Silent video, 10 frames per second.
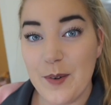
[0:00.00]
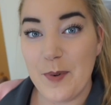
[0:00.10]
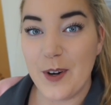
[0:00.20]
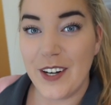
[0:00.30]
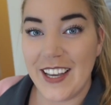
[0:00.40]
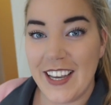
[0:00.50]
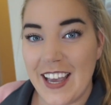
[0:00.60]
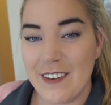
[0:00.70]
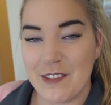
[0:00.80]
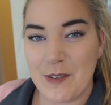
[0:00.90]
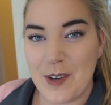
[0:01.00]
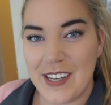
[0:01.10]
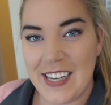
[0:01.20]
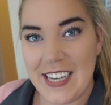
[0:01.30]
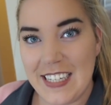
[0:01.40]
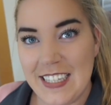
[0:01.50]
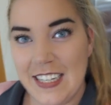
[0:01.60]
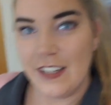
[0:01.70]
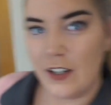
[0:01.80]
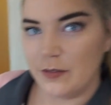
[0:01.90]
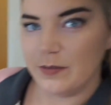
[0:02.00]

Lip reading: Good morning, everyone. Oh